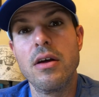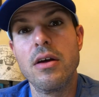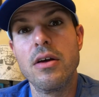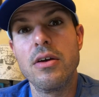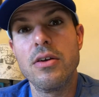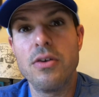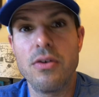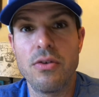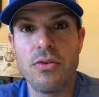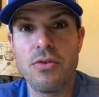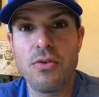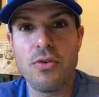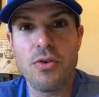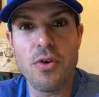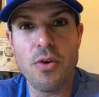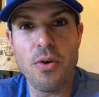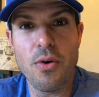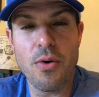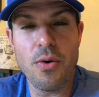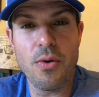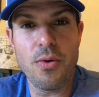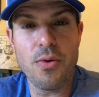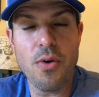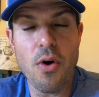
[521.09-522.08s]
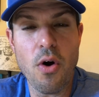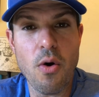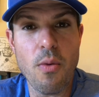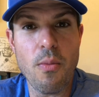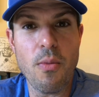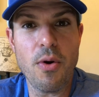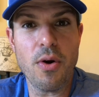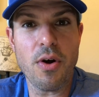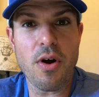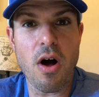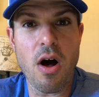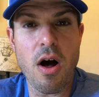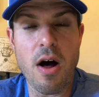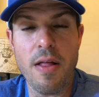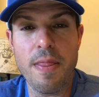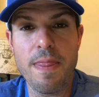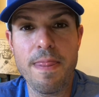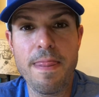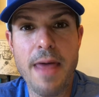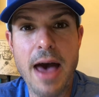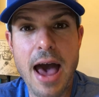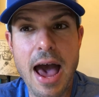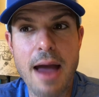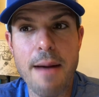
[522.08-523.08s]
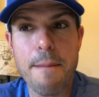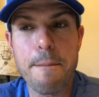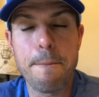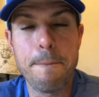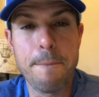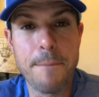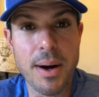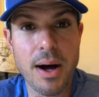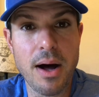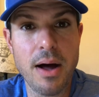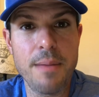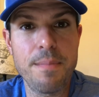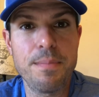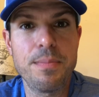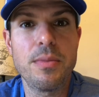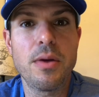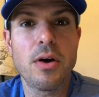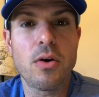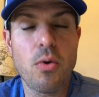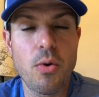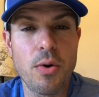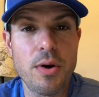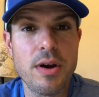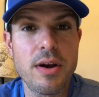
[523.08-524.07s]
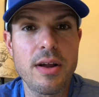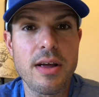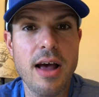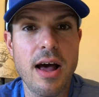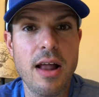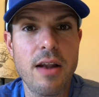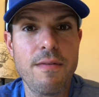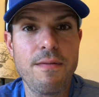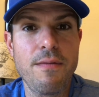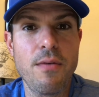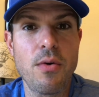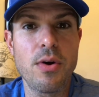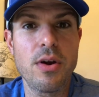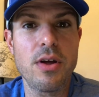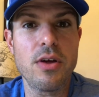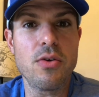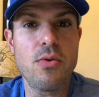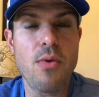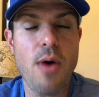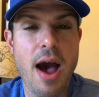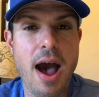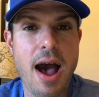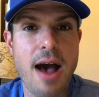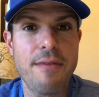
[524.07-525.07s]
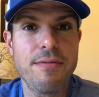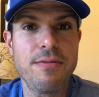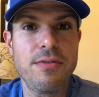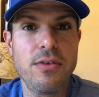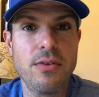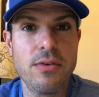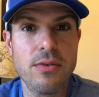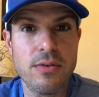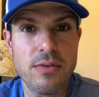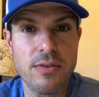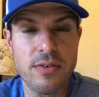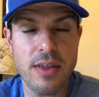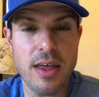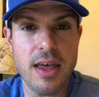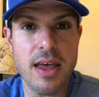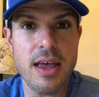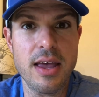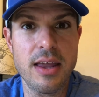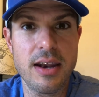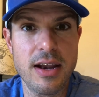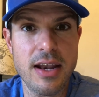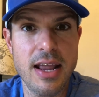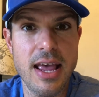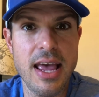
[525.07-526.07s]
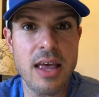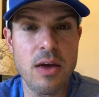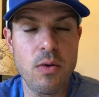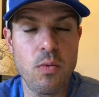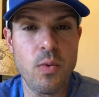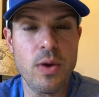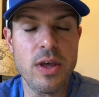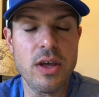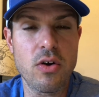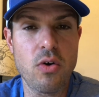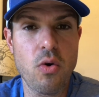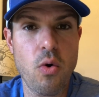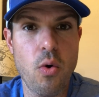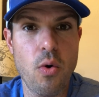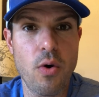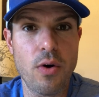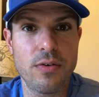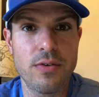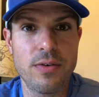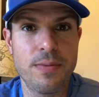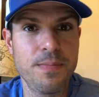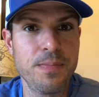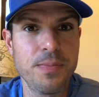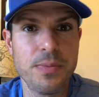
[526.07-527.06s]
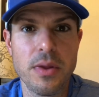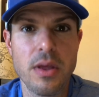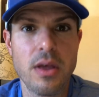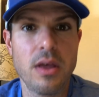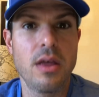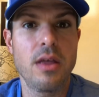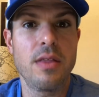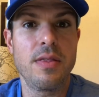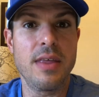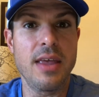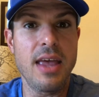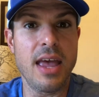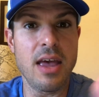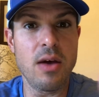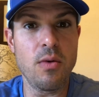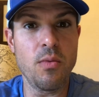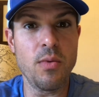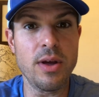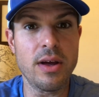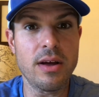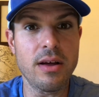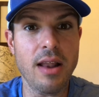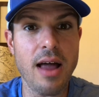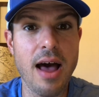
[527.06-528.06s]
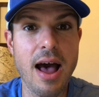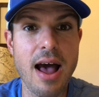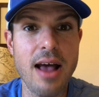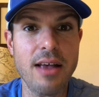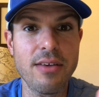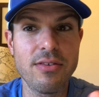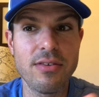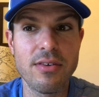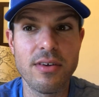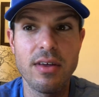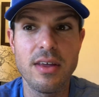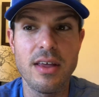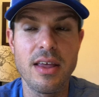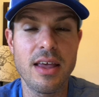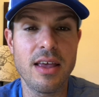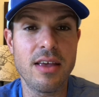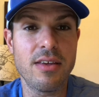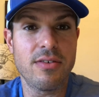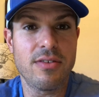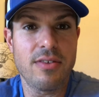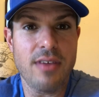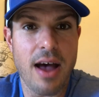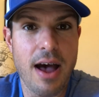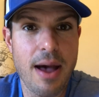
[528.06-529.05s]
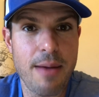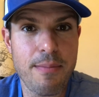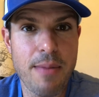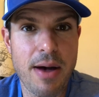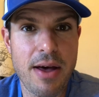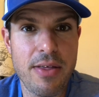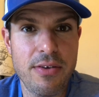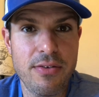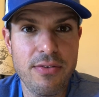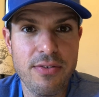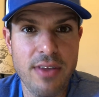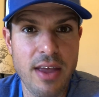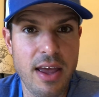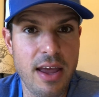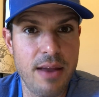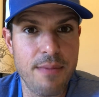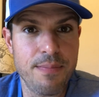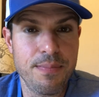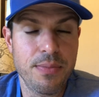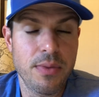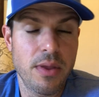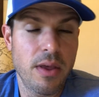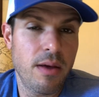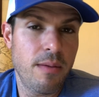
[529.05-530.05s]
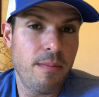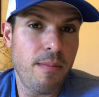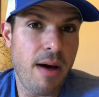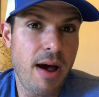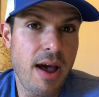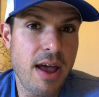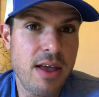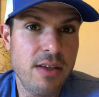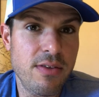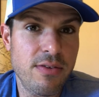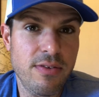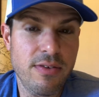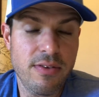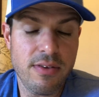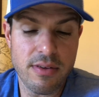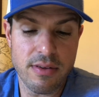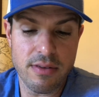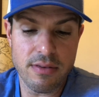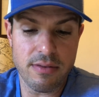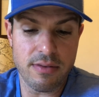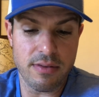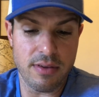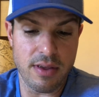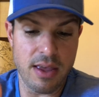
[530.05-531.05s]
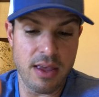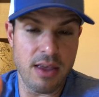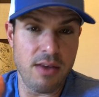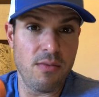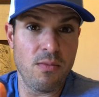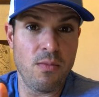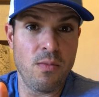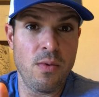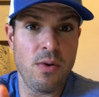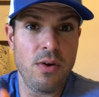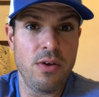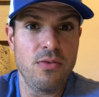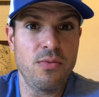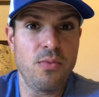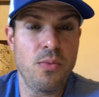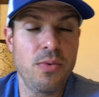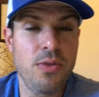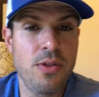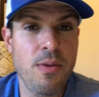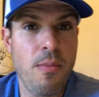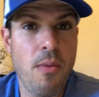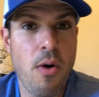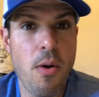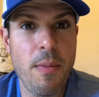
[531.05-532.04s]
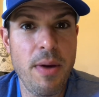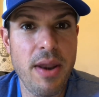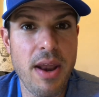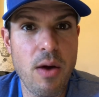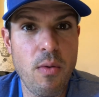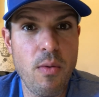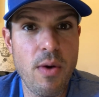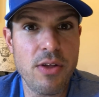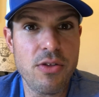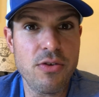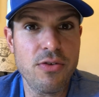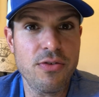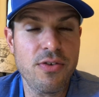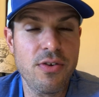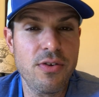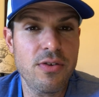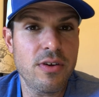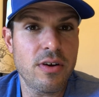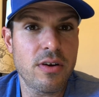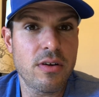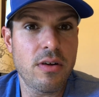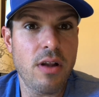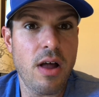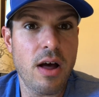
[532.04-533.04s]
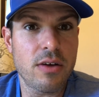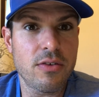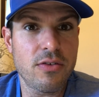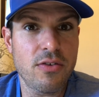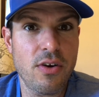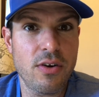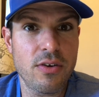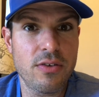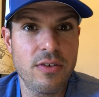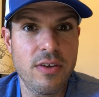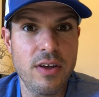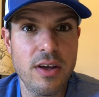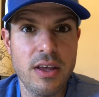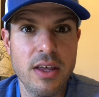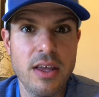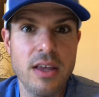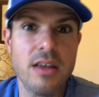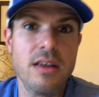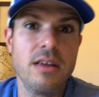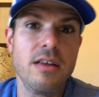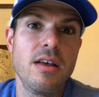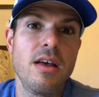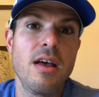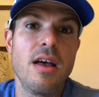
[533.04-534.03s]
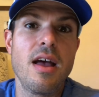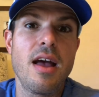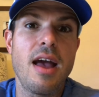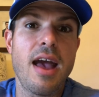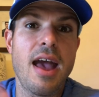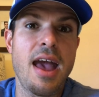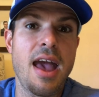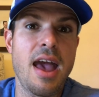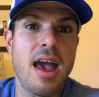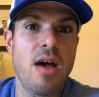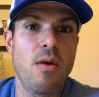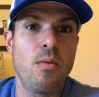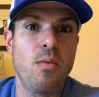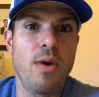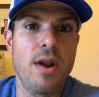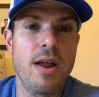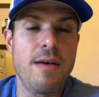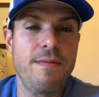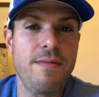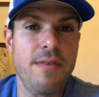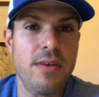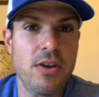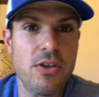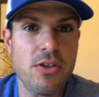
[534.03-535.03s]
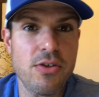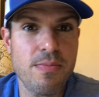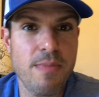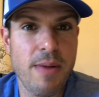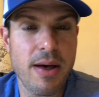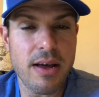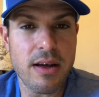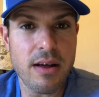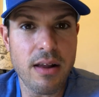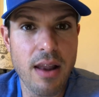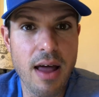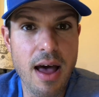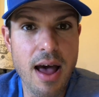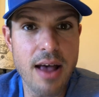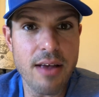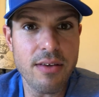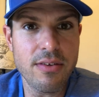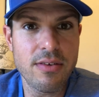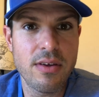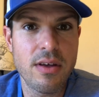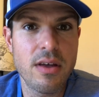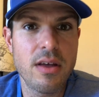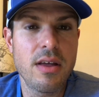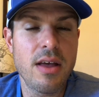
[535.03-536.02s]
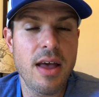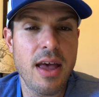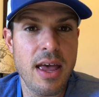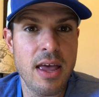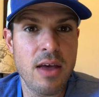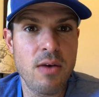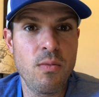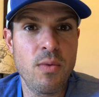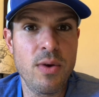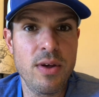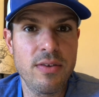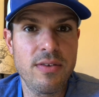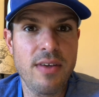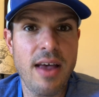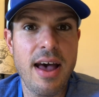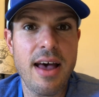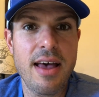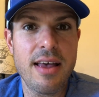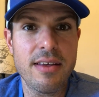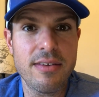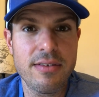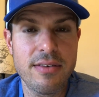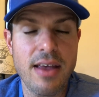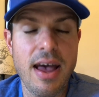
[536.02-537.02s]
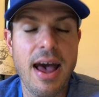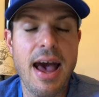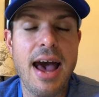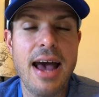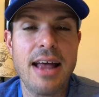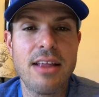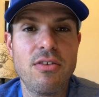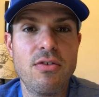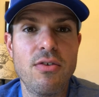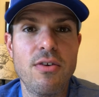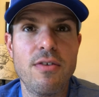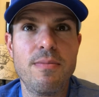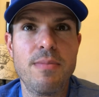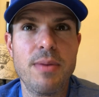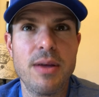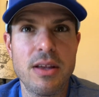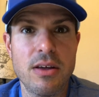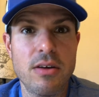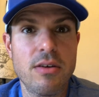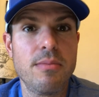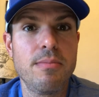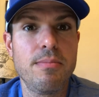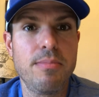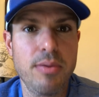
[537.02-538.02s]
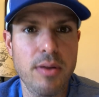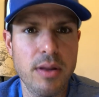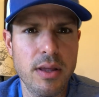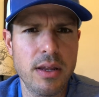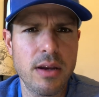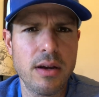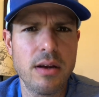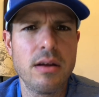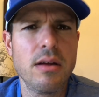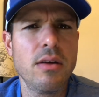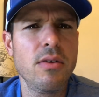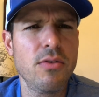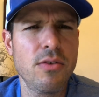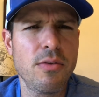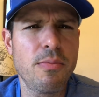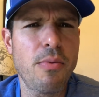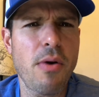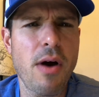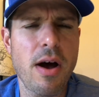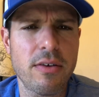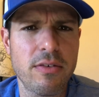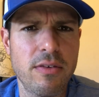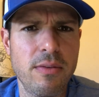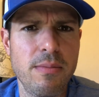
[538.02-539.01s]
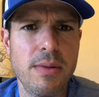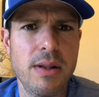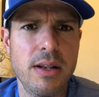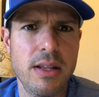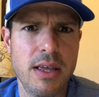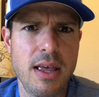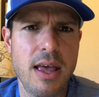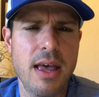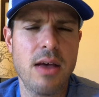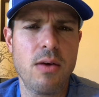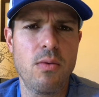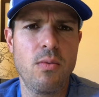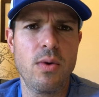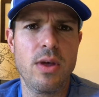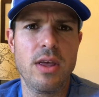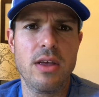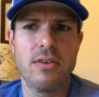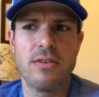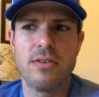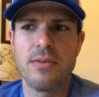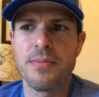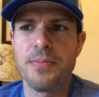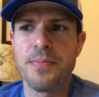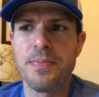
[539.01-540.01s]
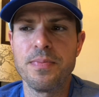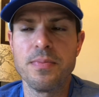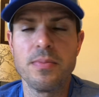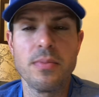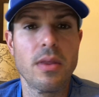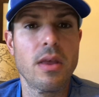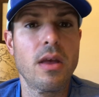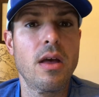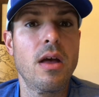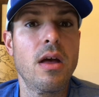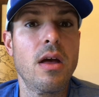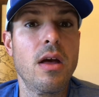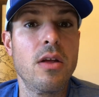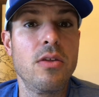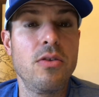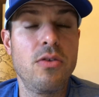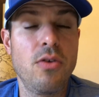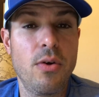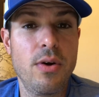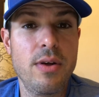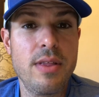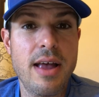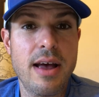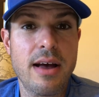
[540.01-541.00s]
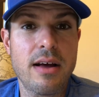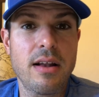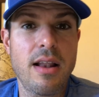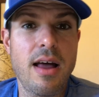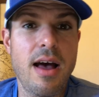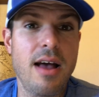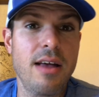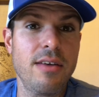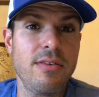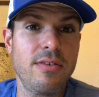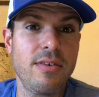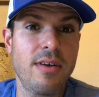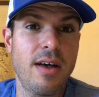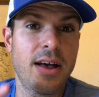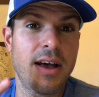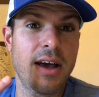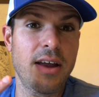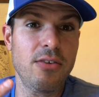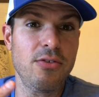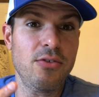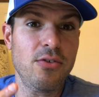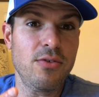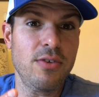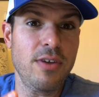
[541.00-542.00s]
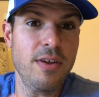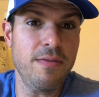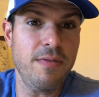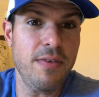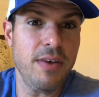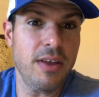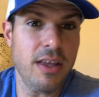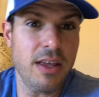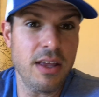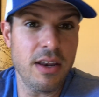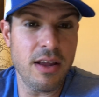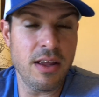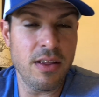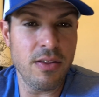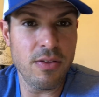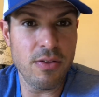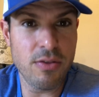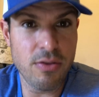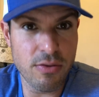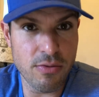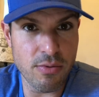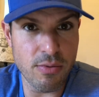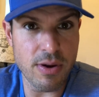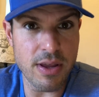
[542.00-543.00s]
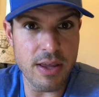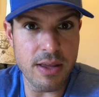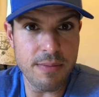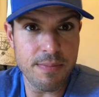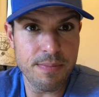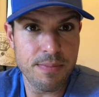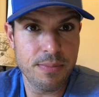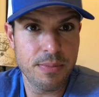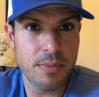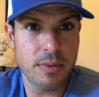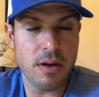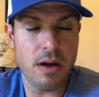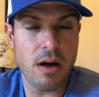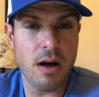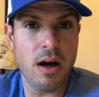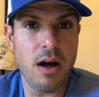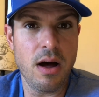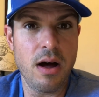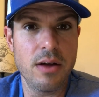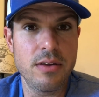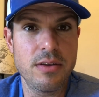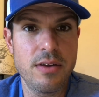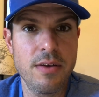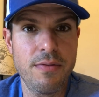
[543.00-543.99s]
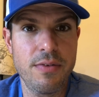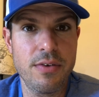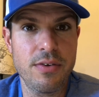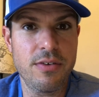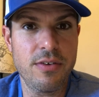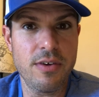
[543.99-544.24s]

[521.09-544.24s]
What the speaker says: You'll do your own homework on that. But according to California, you have to stay in an 8-week course. The 8-week class is timed by the state. My instance, it was the moment I registered, the clock started ticking. And when I finished my class, 8 weeks has had to have been completed. It was approximately 8 weeks. During that class, I got a certificate in 3 different